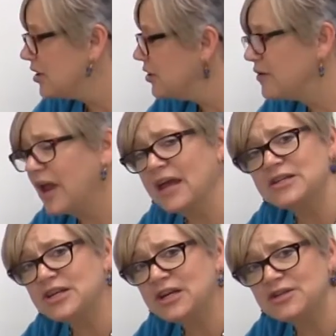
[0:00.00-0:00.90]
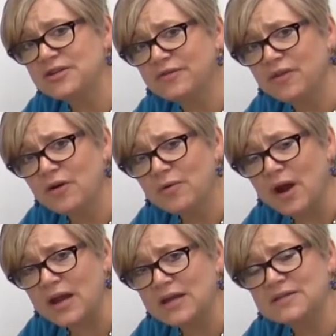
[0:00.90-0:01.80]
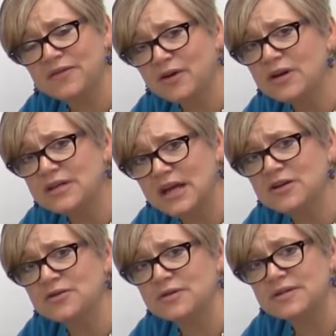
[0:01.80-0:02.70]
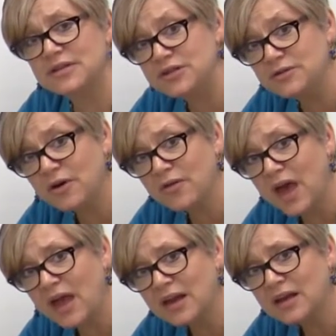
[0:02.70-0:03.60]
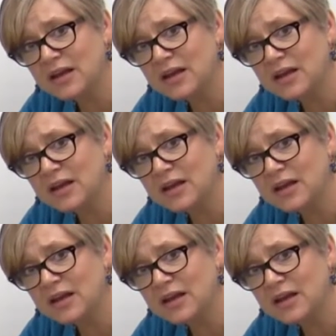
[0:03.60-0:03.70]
You can't change the flow rate. It's very dangerous. Did you know that?